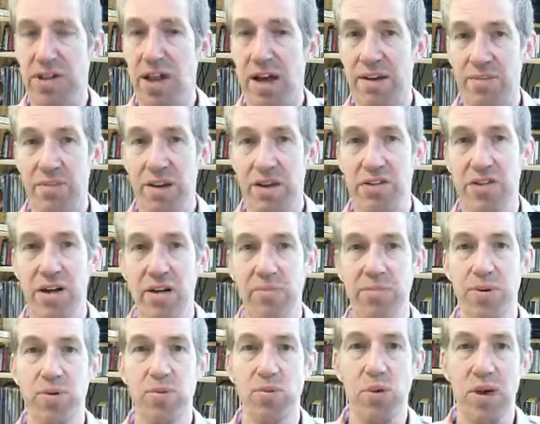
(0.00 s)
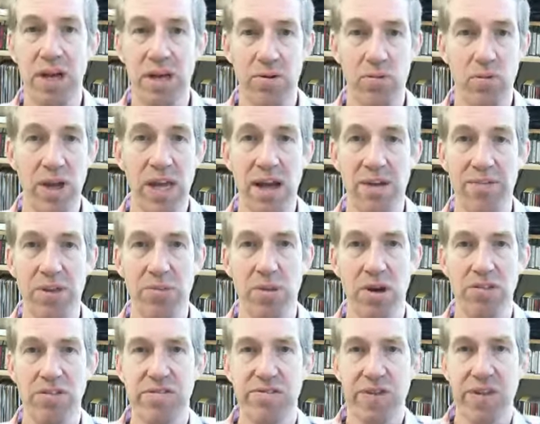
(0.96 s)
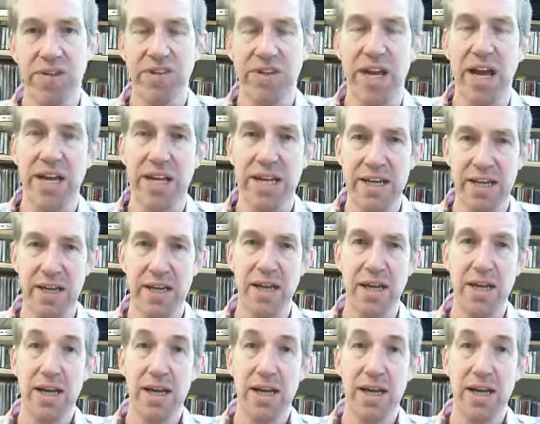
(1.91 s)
Like, for example, we have the most sophisticated